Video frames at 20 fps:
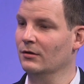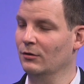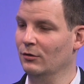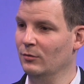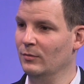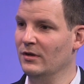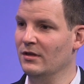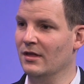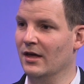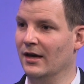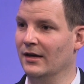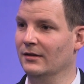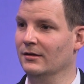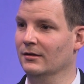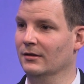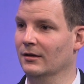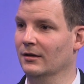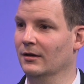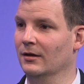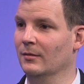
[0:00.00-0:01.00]

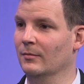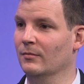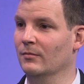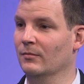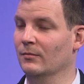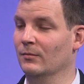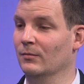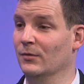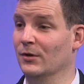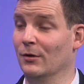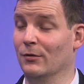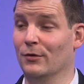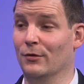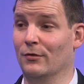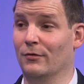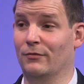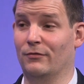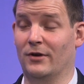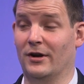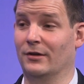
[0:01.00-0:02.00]
that
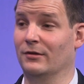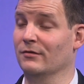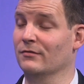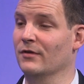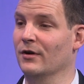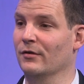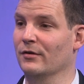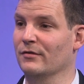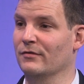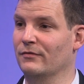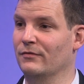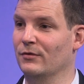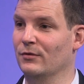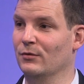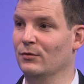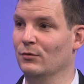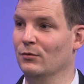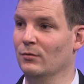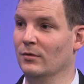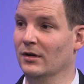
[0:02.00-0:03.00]
there are frankly very
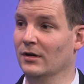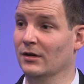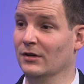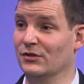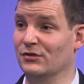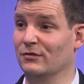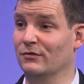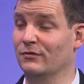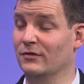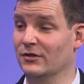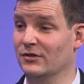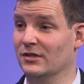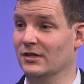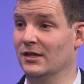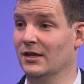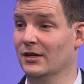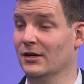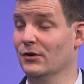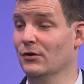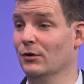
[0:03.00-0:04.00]
few
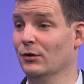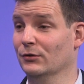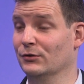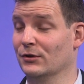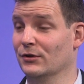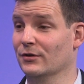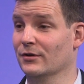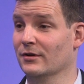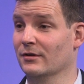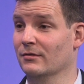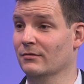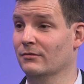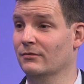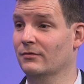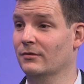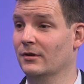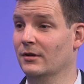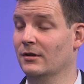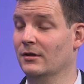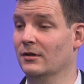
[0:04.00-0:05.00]
sophisticated alternative
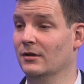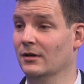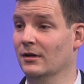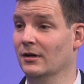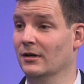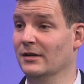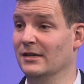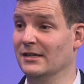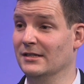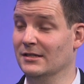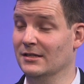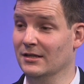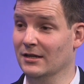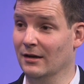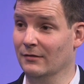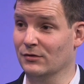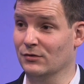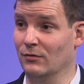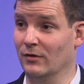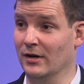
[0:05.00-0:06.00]

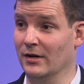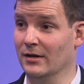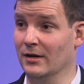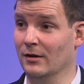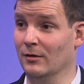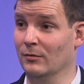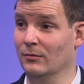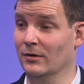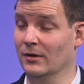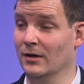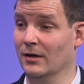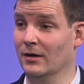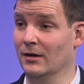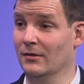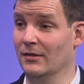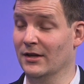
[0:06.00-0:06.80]
ETFs right now.